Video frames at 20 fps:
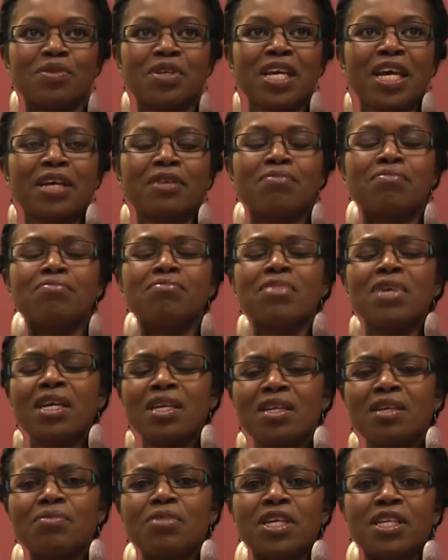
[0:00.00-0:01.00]
We had
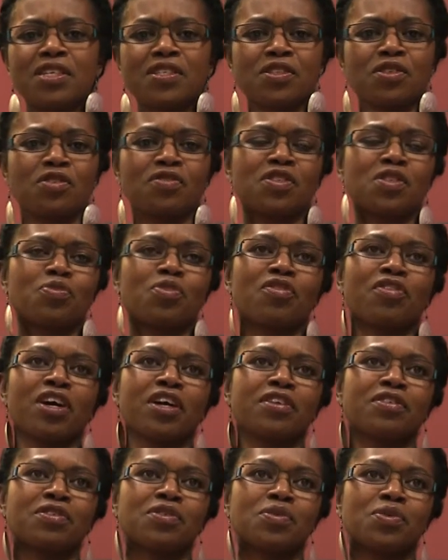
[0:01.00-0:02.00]
many, many service
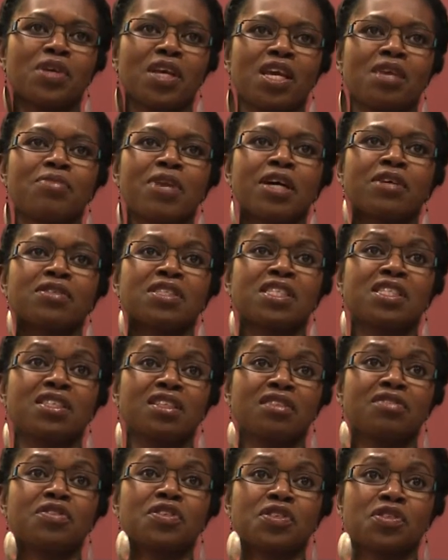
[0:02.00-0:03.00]
providers who came out to
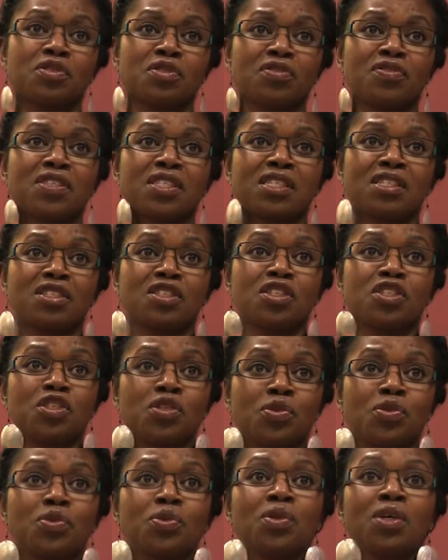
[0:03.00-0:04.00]
deliver services
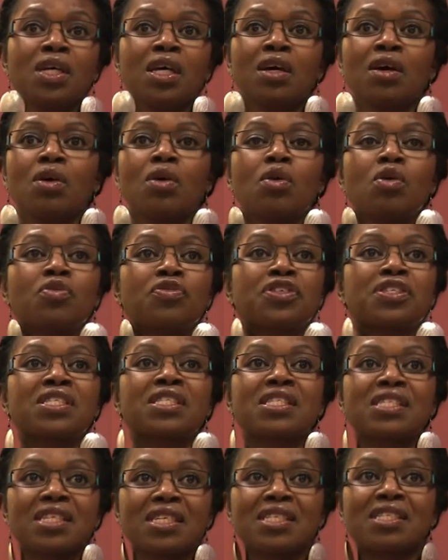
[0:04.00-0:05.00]
to over
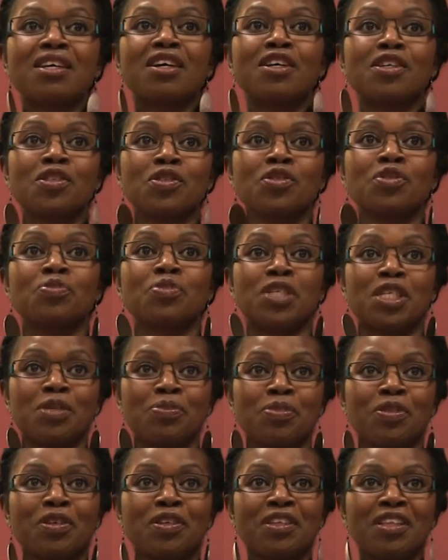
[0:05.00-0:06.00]
six hundred
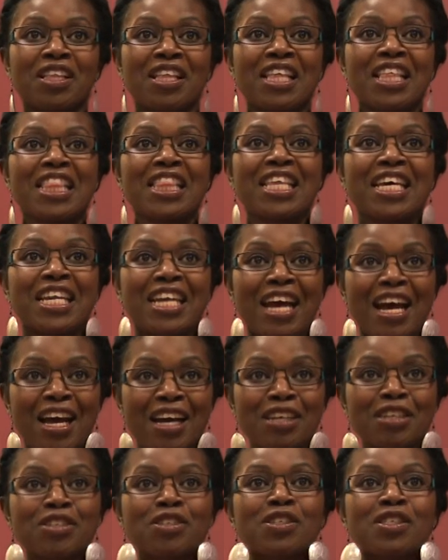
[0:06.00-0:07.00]
people that
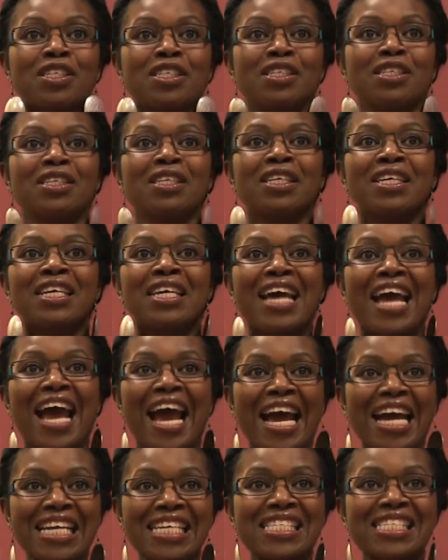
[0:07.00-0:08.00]
actually
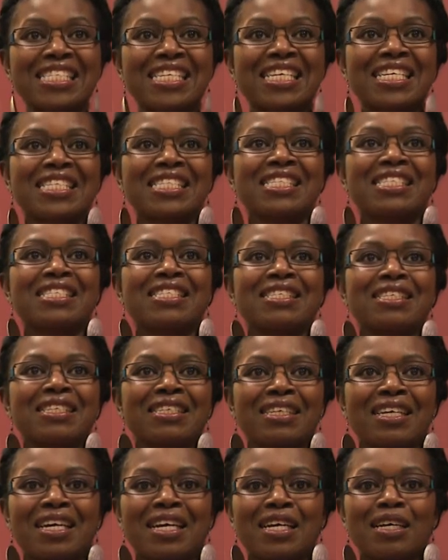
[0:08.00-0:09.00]
accessed
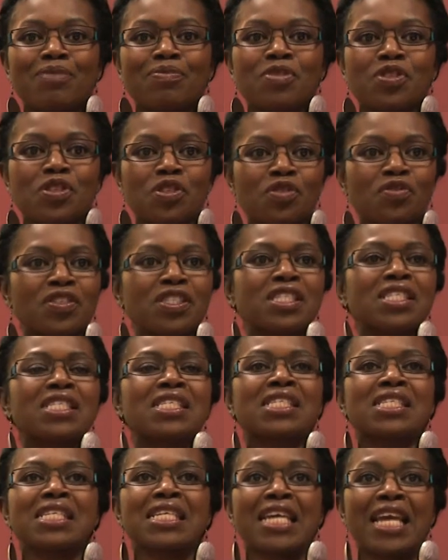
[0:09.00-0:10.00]
Um,
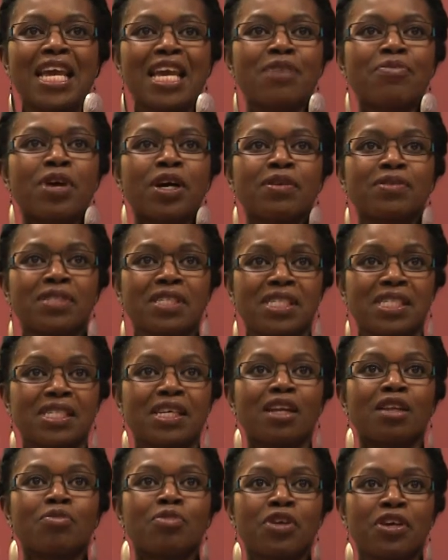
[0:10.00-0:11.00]
services and came out to
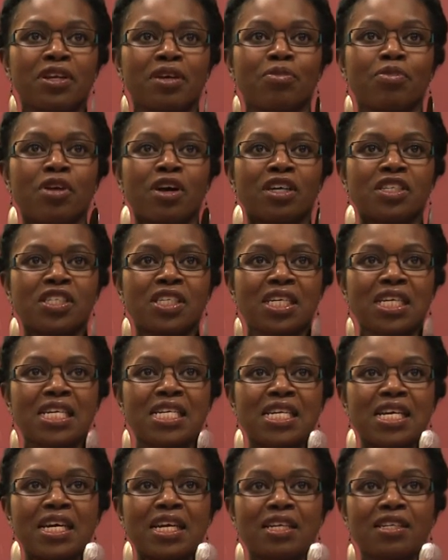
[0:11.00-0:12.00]
celebrate at Project
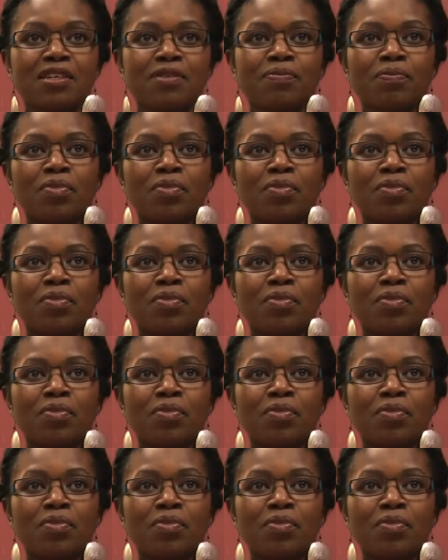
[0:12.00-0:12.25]
Connect.